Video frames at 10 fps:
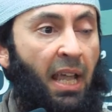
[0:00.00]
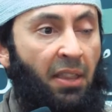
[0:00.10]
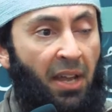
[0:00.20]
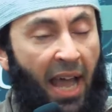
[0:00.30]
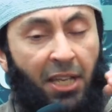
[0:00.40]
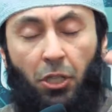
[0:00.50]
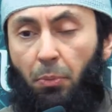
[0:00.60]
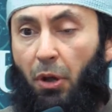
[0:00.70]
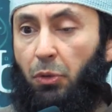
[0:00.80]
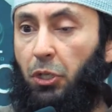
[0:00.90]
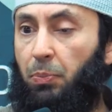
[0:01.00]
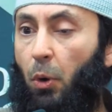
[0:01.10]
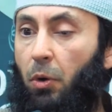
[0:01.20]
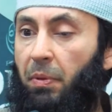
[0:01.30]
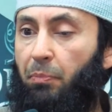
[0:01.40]
that as the brothers
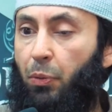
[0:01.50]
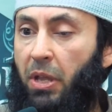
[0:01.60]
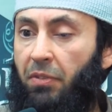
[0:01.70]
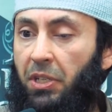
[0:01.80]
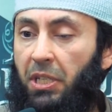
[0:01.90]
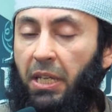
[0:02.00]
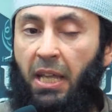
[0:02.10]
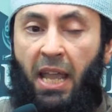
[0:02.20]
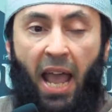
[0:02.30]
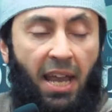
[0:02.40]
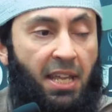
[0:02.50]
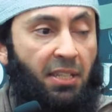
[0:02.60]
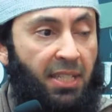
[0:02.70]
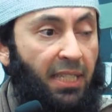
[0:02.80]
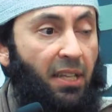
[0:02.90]
spoke previously, and
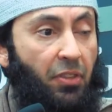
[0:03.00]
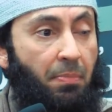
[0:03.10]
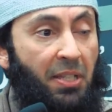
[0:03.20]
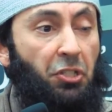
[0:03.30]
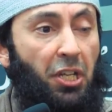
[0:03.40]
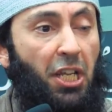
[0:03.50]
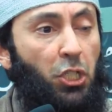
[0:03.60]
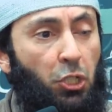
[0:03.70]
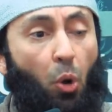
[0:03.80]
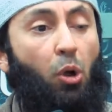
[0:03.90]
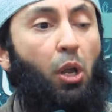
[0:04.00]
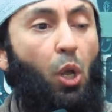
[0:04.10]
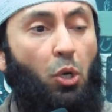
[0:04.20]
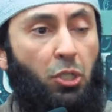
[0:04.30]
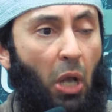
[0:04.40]
he said that the masjid is so
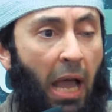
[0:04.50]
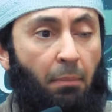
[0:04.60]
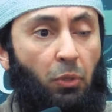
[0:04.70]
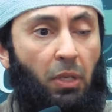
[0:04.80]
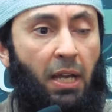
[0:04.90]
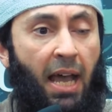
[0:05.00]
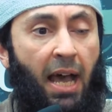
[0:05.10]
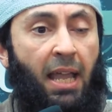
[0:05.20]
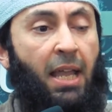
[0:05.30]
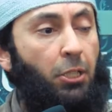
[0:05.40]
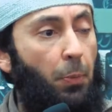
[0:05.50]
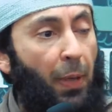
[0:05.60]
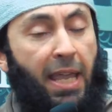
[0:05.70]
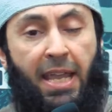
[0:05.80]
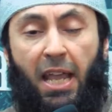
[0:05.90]
close, alhamdulillah, to
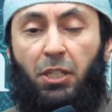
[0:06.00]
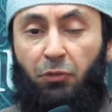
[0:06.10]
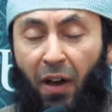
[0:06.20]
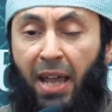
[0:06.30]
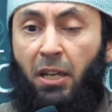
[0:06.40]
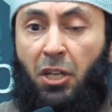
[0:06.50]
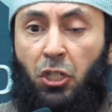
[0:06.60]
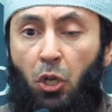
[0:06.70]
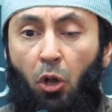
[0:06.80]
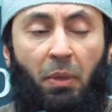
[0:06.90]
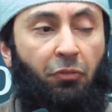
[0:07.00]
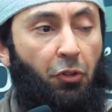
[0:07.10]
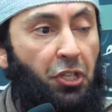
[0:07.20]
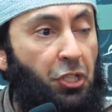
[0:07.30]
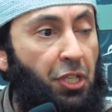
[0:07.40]
paying its final installment
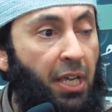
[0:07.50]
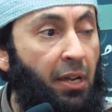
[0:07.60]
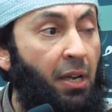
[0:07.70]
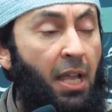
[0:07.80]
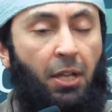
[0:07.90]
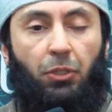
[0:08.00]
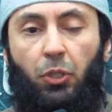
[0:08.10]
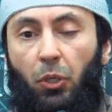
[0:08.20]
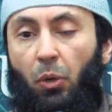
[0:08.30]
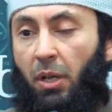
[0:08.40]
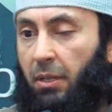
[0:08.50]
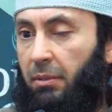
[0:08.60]
for this year to